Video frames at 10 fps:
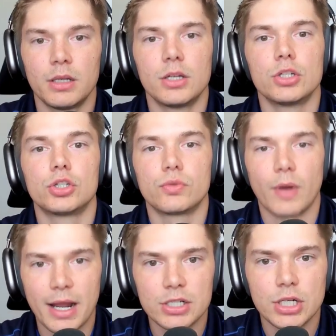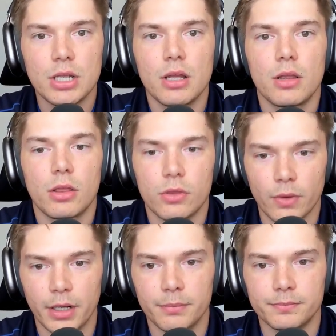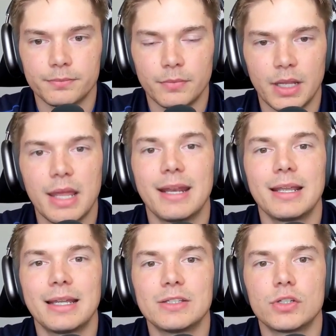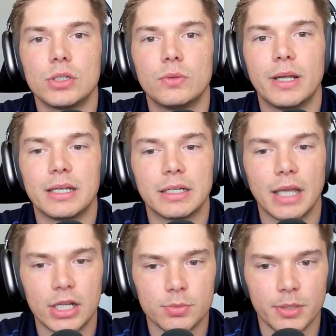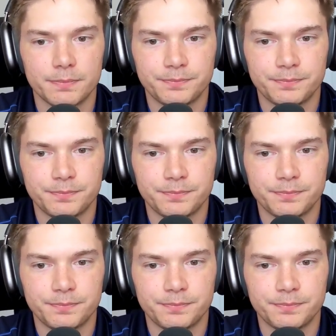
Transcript: Strategy 3, getting into engagement.